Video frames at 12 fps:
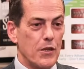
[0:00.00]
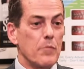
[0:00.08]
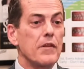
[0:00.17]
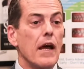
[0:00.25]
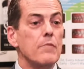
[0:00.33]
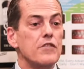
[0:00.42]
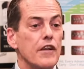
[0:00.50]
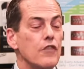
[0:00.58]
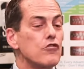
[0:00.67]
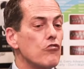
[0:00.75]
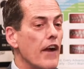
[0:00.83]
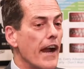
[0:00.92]
Sometimes
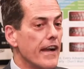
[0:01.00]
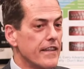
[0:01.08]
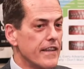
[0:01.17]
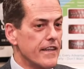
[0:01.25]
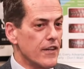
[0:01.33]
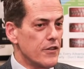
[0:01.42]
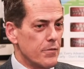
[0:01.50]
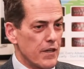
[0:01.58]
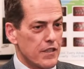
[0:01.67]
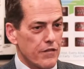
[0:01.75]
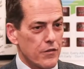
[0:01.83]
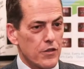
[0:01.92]
they're dragged in here,
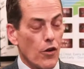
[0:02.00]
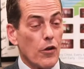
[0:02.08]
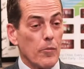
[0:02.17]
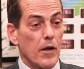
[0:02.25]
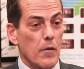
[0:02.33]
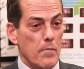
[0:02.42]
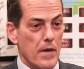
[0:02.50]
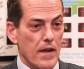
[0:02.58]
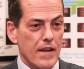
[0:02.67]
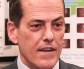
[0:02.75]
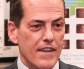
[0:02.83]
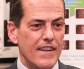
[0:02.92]
especially if we're talking about
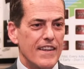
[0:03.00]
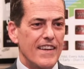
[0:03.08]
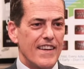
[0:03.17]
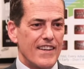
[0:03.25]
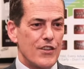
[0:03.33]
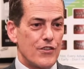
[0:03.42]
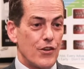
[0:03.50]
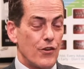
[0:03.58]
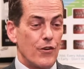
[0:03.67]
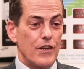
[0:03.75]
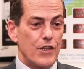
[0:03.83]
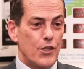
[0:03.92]
men, because
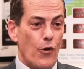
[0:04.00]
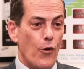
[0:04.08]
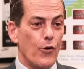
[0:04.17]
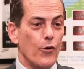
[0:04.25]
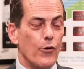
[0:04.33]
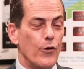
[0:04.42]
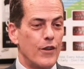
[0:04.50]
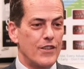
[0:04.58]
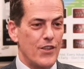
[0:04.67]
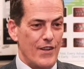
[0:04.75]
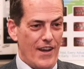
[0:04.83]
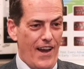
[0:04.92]
they're in total
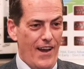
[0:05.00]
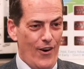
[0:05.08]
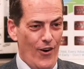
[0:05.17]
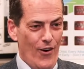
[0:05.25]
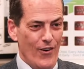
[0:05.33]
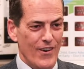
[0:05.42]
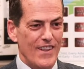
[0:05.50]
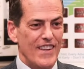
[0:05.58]
denial.